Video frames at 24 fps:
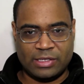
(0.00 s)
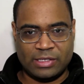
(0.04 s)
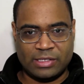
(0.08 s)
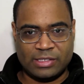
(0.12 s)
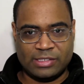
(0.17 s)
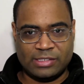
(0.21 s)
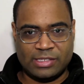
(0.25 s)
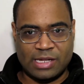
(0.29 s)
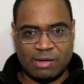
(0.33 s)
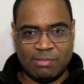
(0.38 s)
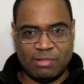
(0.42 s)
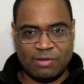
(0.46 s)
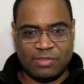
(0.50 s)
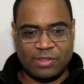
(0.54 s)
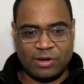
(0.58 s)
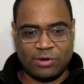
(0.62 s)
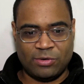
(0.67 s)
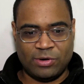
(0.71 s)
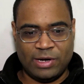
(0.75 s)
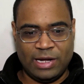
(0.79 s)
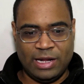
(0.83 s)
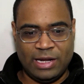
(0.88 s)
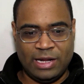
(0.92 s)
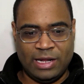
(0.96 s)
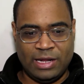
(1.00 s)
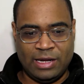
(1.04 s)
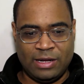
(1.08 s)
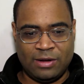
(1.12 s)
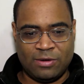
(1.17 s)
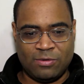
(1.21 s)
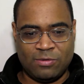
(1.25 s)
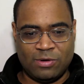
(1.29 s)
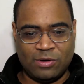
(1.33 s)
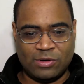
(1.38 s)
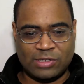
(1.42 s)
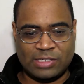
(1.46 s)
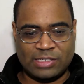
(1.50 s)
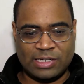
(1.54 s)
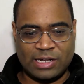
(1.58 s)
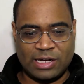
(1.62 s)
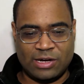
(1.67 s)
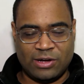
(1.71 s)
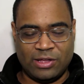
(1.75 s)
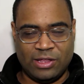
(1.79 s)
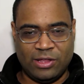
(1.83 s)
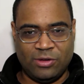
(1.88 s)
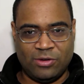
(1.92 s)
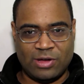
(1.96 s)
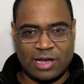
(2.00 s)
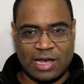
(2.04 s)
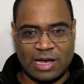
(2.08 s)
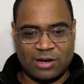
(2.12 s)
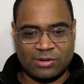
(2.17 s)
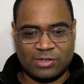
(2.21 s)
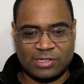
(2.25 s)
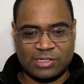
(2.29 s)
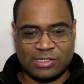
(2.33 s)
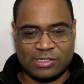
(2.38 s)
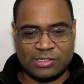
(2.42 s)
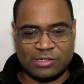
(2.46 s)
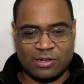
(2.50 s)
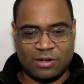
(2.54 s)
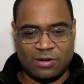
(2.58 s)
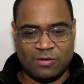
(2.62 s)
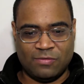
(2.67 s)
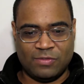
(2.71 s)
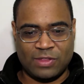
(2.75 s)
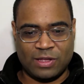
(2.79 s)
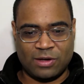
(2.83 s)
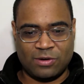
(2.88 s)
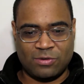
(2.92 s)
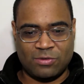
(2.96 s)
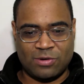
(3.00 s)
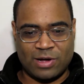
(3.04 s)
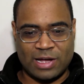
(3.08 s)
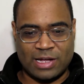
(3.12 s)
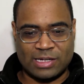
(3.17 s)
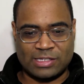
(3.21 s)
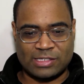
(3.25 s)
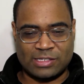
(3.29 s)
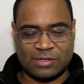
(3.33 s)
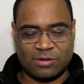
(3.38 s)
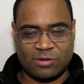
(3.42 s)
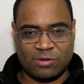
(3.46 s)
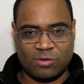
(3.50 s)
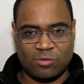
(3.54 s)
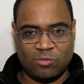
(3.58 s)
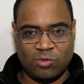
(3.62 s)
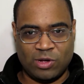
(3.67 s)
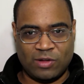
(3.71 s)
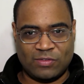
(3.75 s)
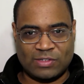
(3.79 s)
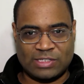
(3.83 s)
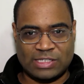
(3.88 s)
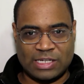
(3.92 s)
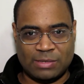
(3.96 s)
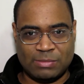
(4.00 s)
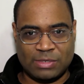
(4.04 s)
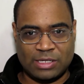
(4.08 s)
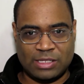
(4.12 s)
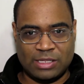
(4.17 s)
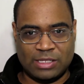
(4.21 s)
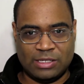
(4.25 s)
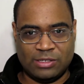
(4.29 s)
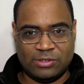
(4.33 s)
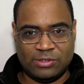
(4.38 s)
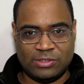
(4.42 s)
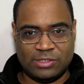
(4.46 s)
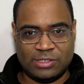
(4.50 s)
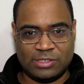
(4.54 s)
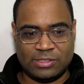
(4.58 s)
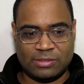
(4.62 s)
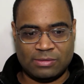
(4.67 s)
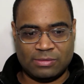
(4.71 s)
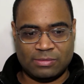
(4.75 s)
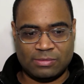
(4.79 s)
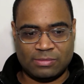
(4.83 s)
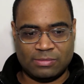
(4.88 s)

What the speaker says: Some of the reading will tell you how to solve the quest with some clues.